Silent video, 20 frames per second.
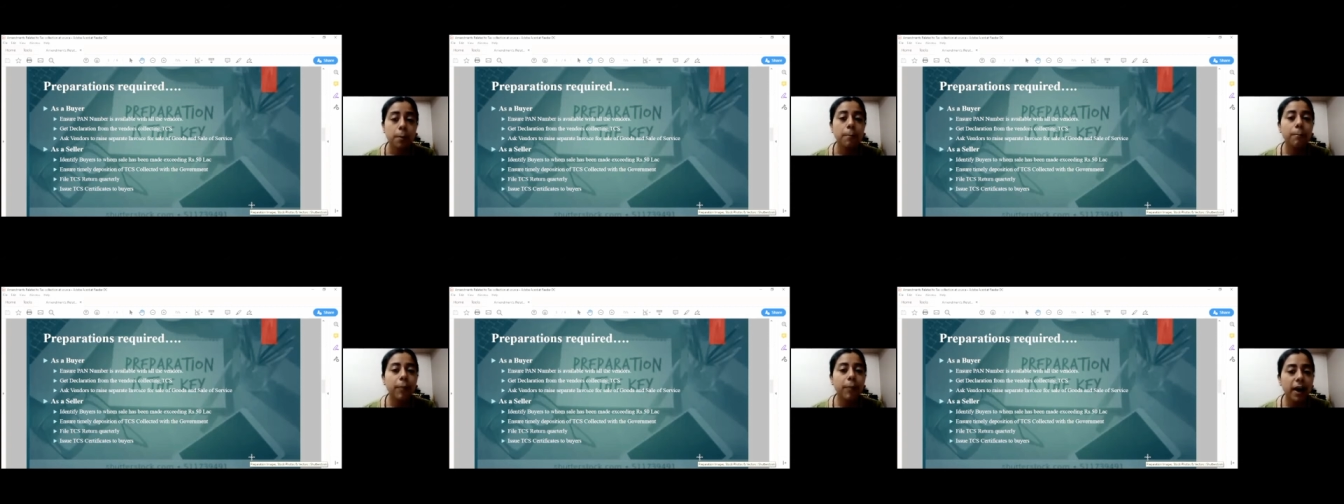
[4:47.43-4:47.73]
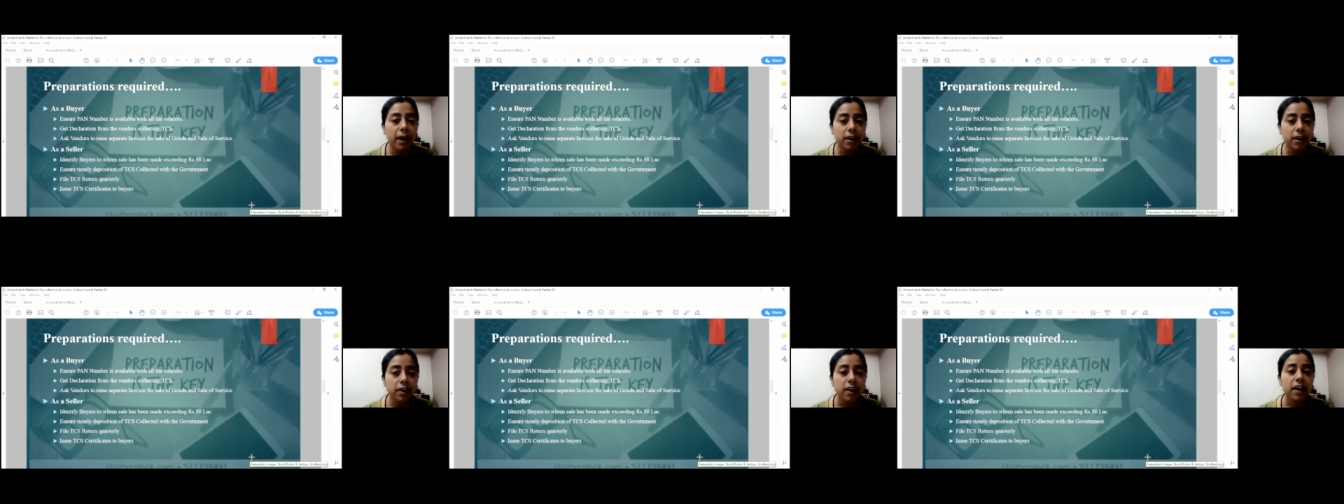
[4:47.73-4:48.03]

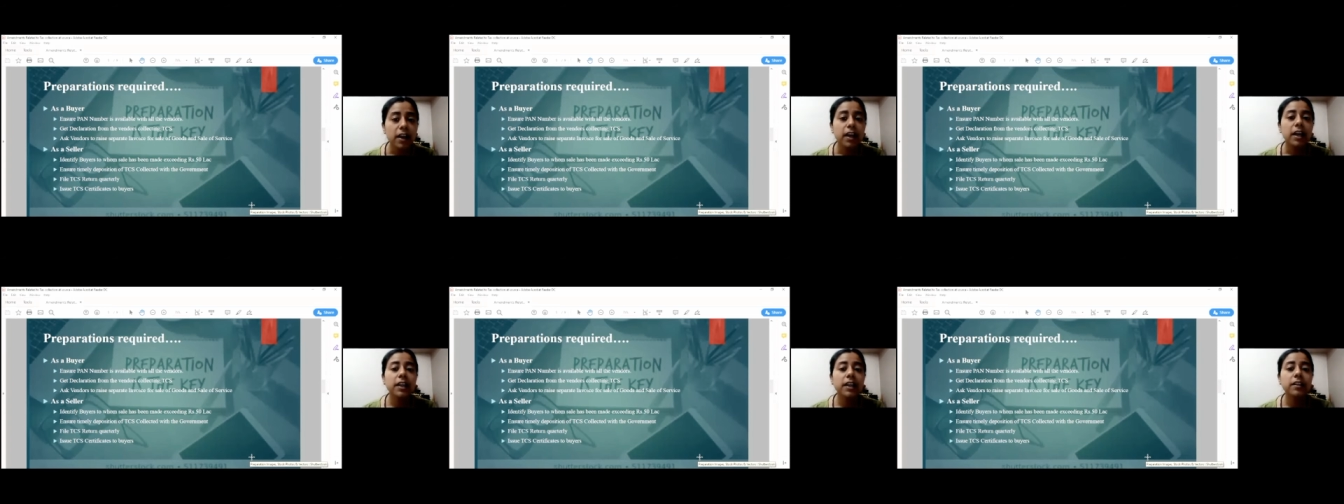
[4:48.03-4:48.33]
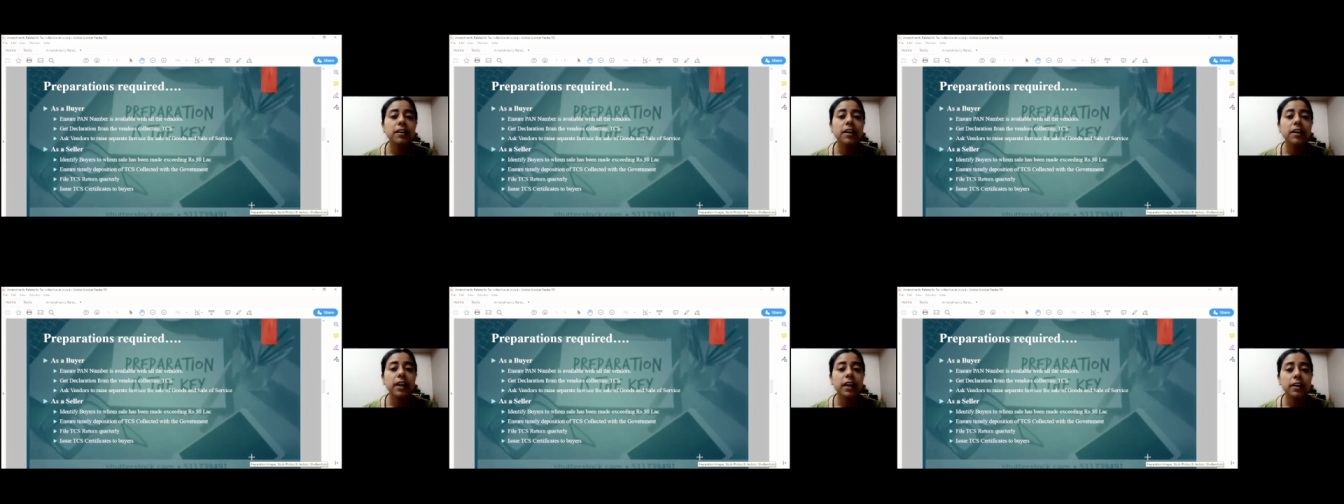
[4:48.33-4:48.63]
But in
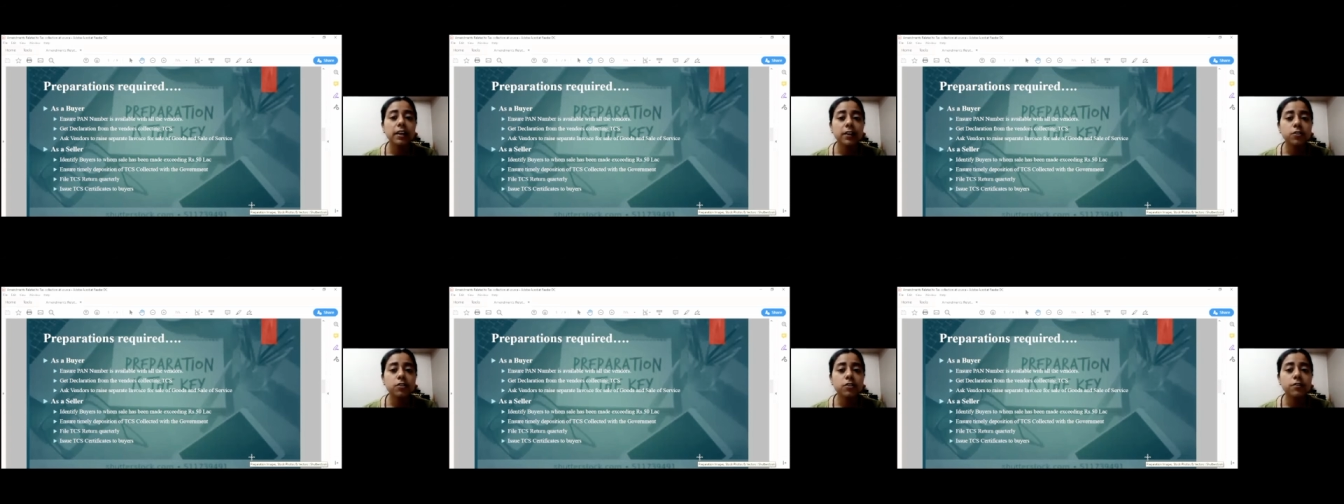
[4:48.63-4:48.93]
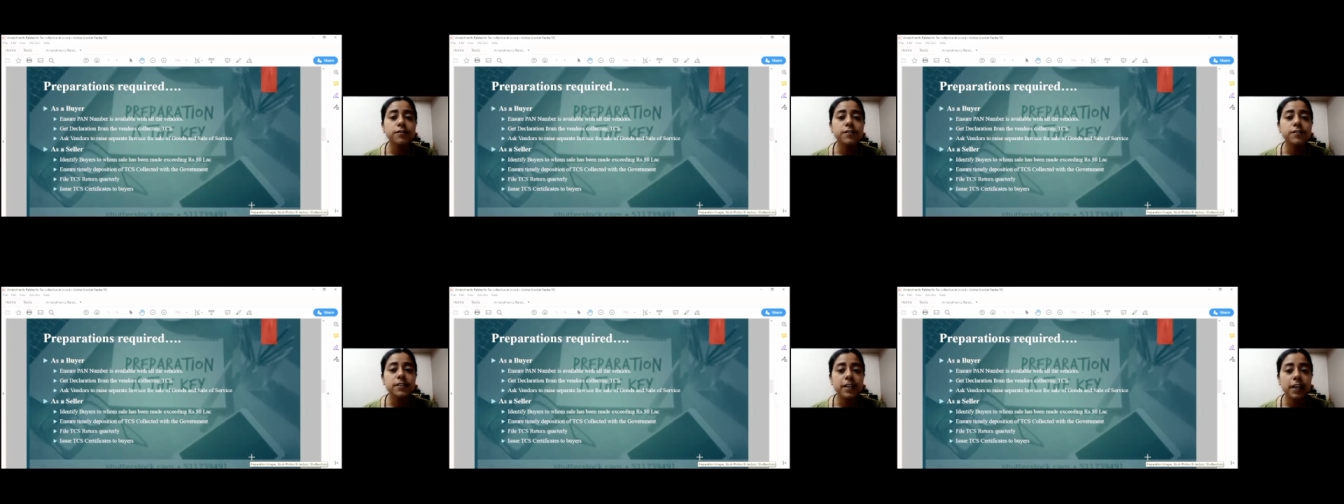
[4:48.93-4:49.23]
the case
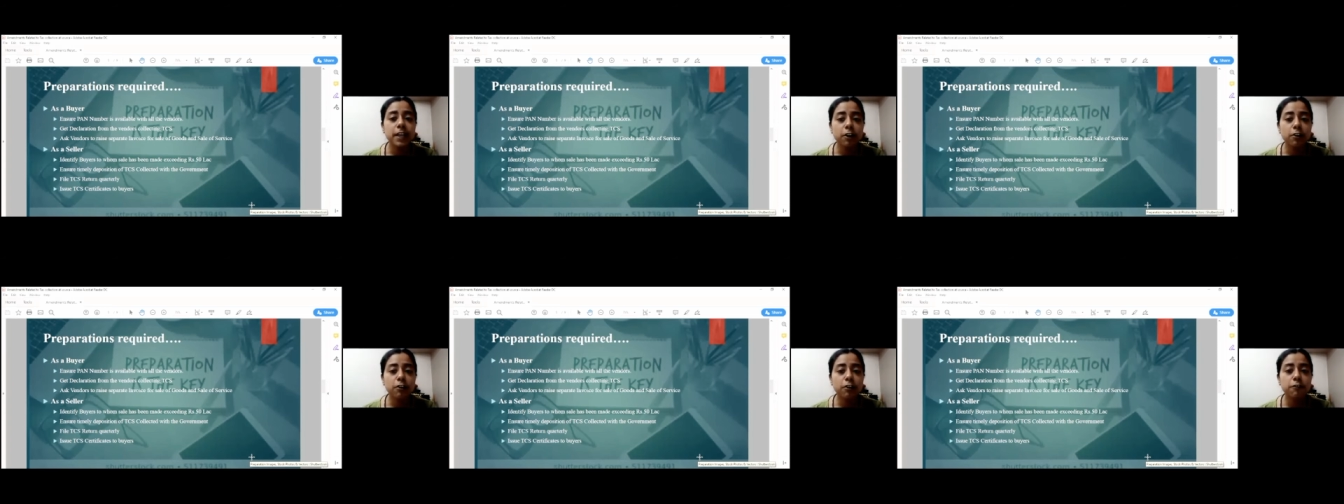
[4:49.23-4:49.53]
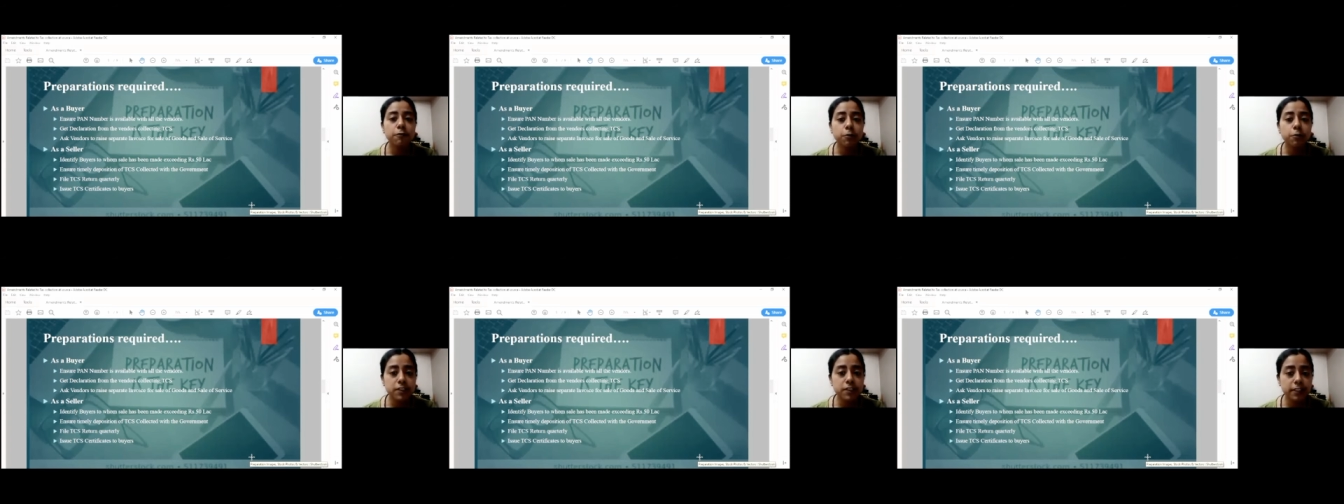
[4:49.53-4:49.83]
of sale
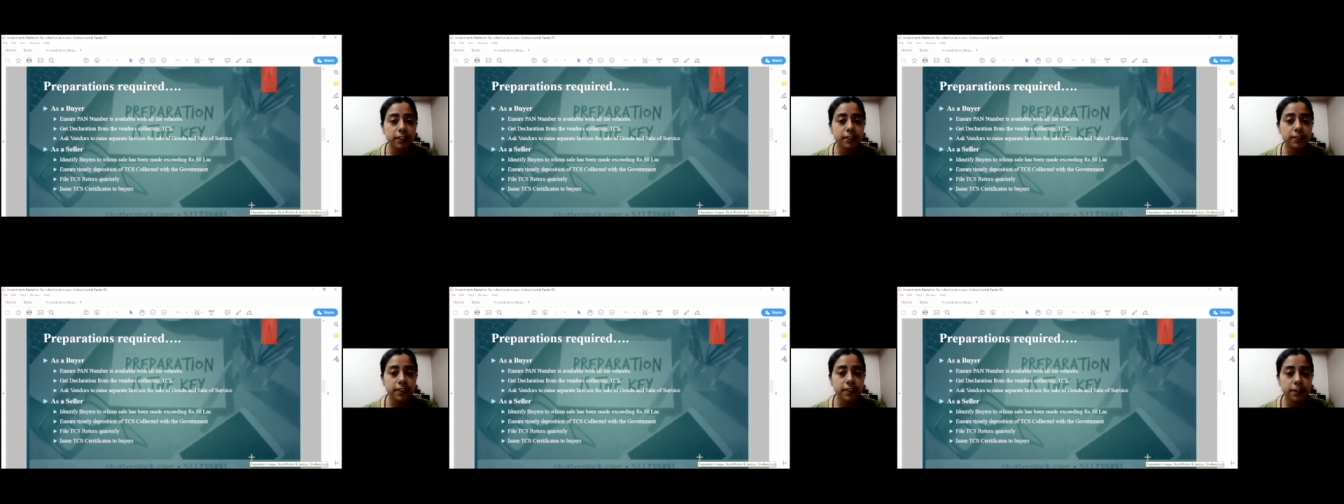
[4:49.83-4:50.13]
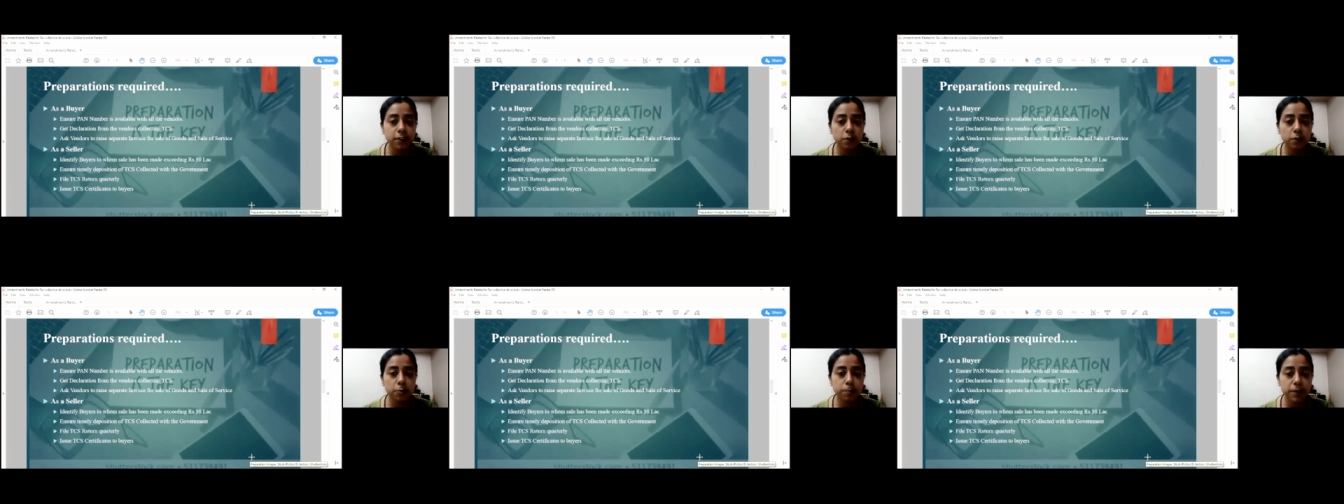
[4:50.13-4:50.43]
of goods
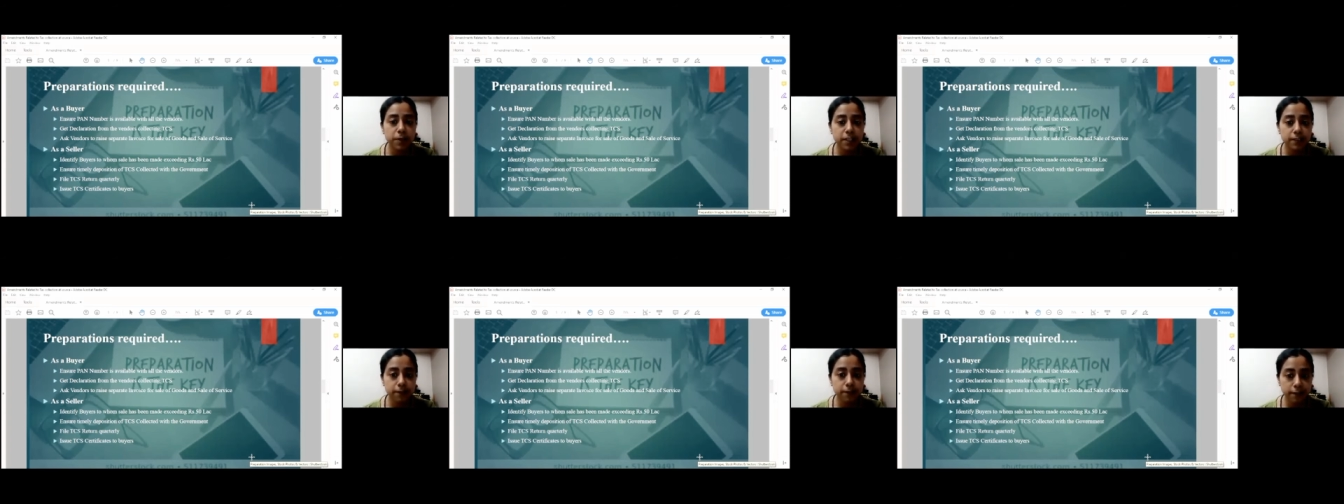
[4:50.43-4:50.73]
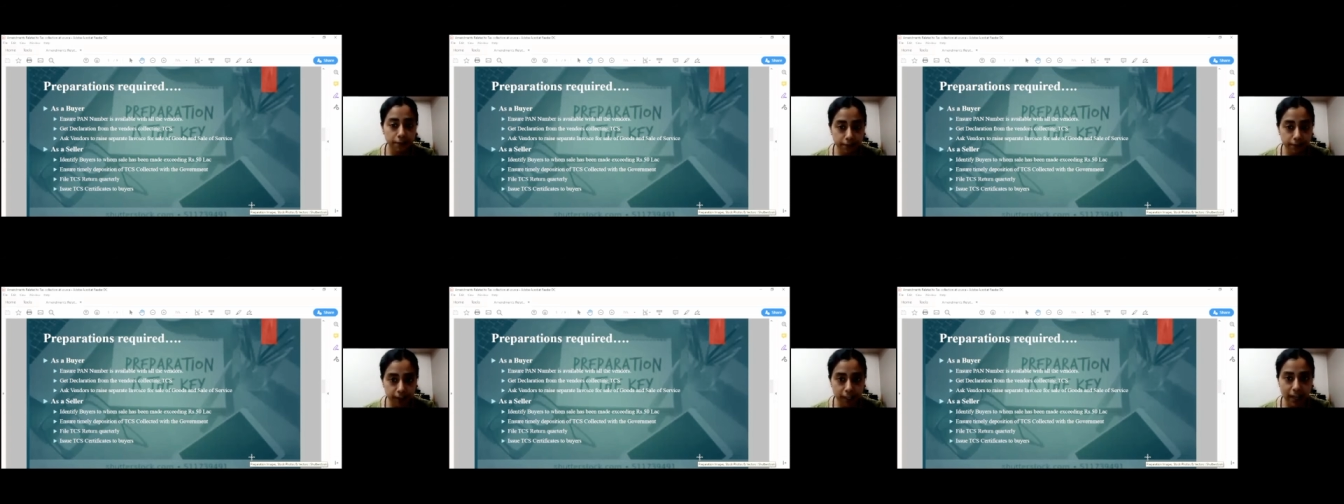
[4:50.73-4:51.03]
exceeding rupees
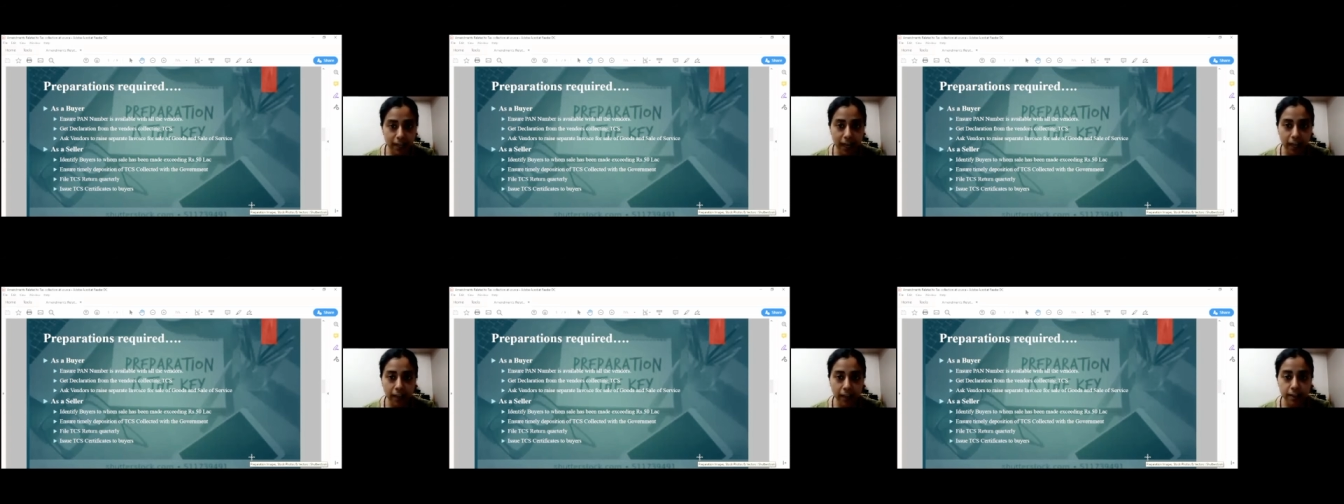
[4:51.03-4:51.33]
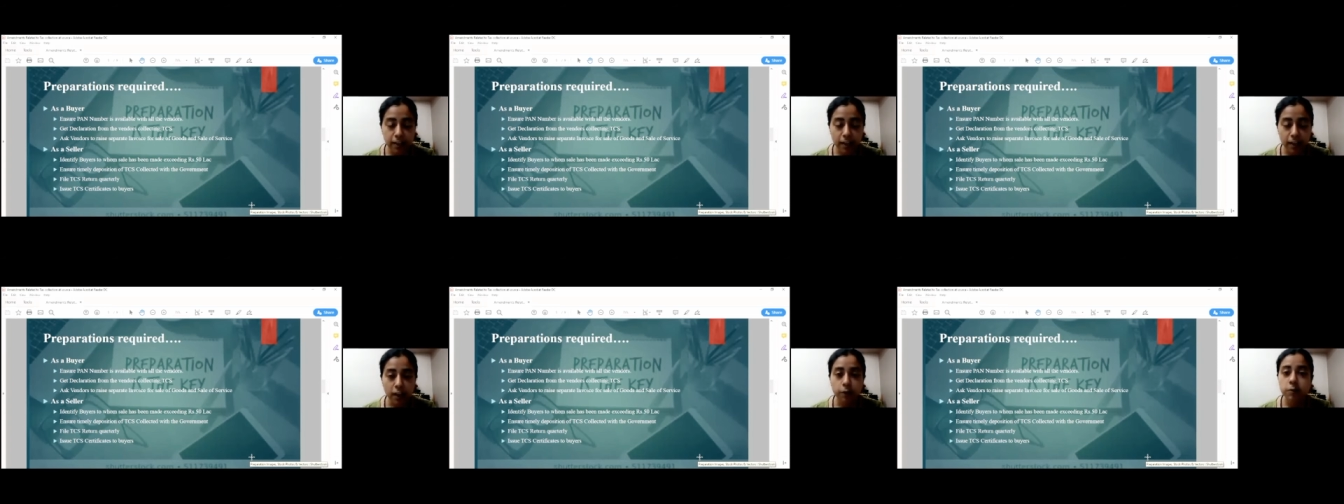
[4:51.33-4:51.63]
50 lakh,